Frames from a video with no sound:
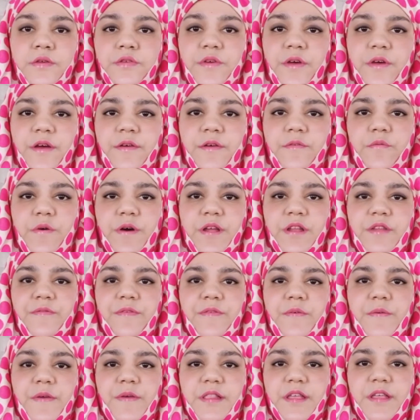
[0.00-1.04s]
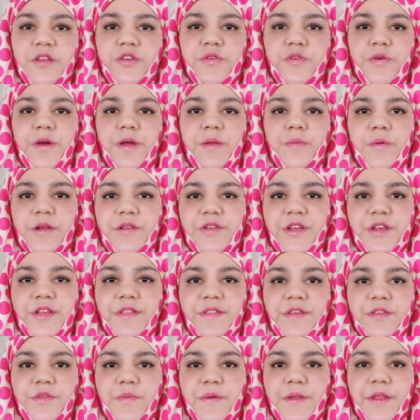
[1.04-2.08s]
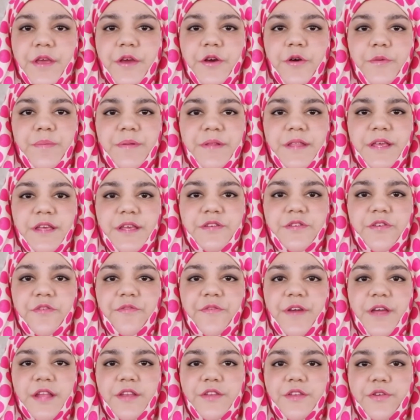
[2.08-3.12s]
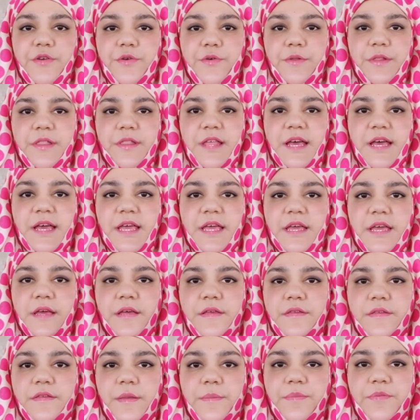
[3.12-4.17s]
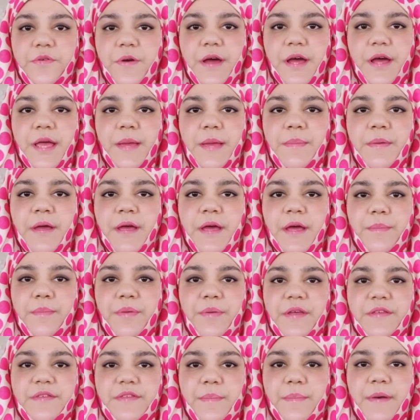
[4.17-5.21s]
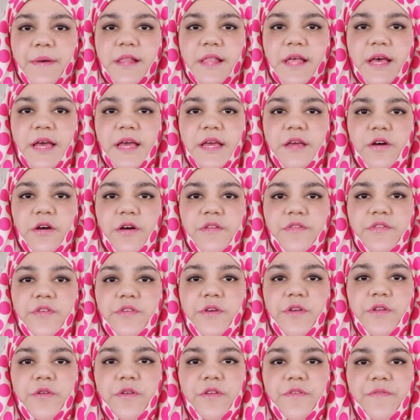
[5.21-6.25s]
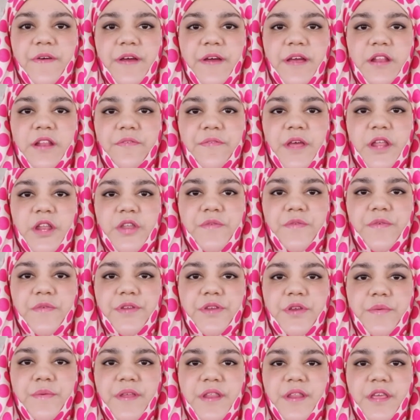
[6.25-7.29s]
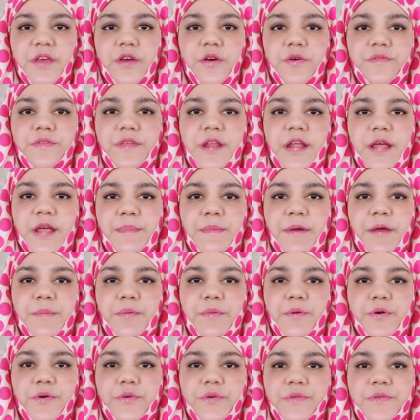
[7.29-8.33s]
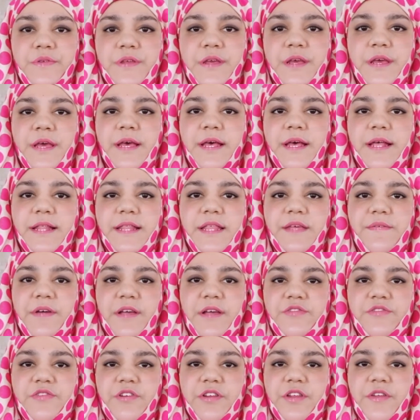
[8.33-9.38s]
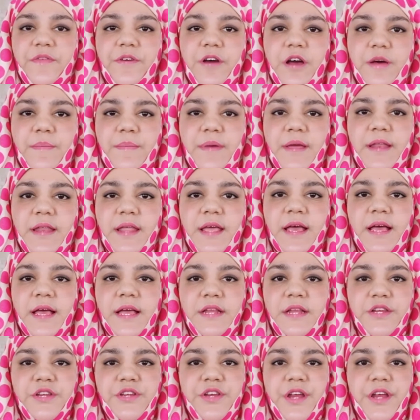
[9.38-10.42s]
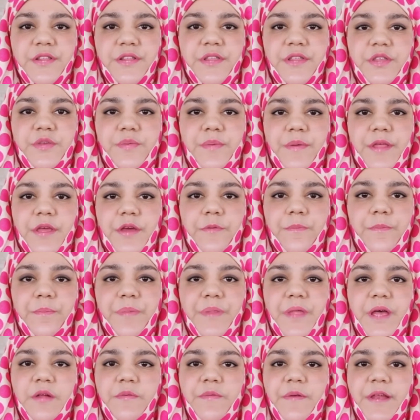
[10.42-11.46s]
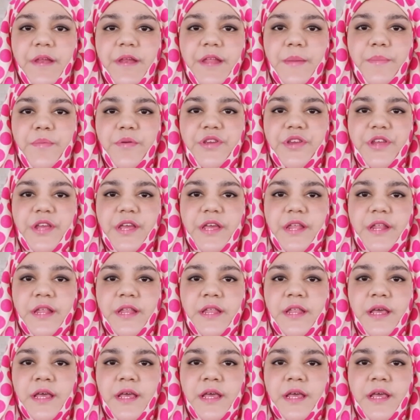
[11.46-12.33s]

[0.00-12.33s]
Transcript: So everyone, if you really enjoyed watching this video, please don't forget to like, subscribe, press the bell icon so you're notified of any future videos that I might post. Leave a constructive comment and share this video. I'll really appreciate it.